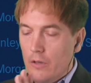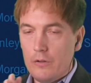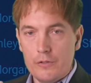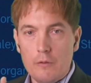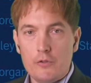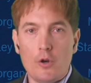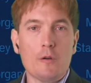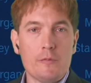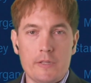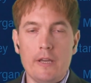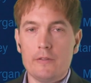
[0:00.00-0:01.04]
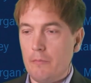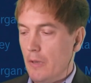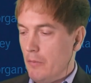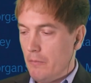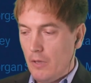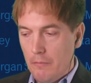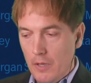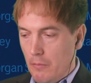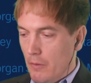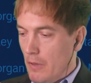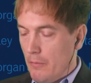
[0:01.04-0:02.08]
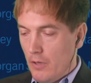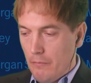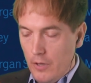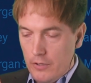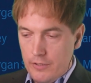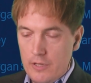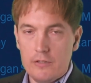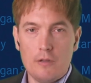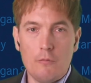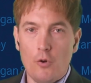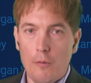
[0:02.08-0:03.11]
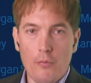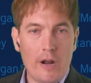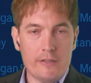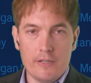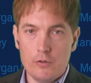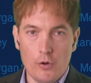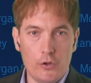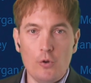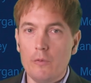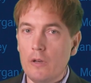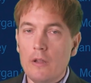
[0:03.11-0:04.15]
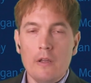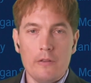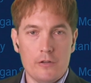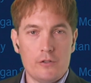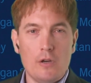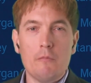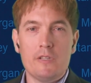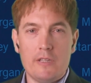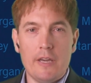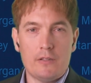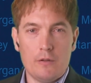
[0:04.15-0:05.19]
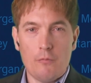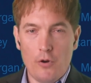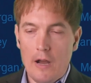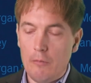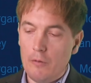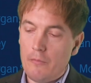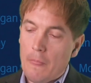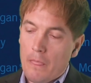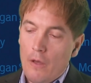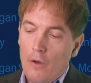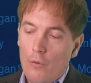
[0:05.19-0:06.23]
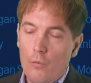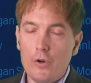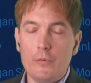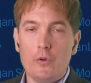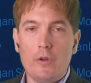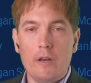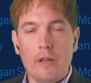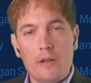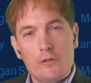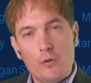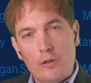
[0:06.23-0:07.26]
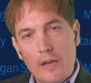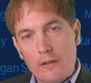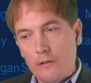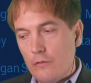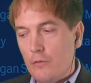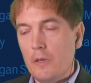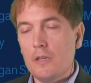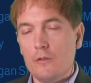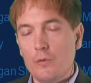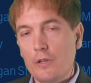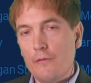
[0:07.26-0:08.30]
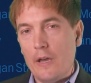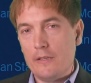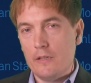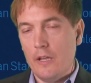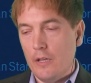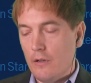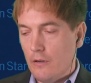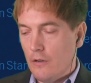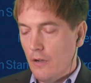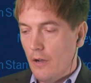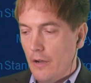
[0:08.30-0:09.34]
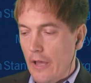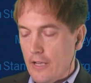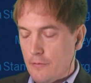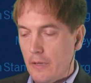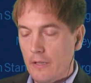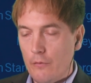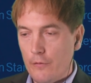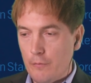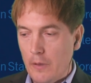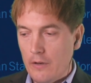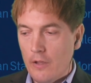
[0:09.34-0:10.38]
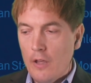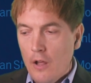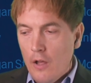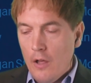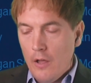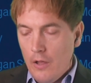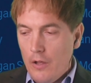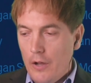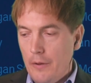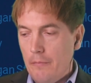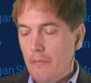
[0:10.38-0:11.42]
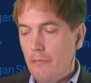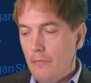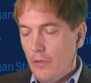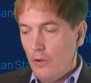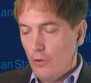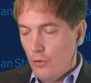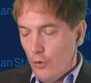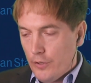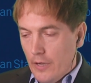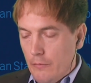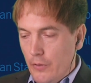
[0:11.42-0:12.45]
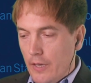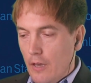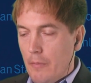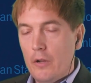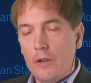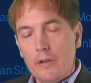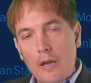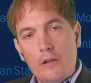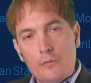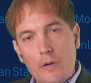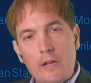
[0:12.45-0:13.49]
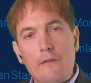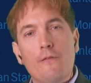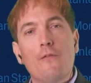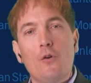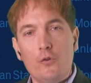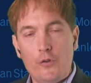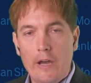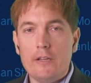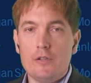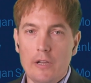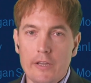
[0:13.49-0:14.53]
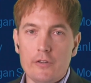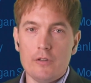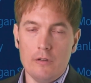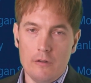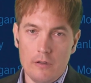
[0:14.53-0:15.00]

some circumstance, maybe a system or a process or a human, there's some mistake, some problem. What do we do then? And so that to me is a really fascinating aspect that we've spent a long time thinking about, and that is where that fault isolation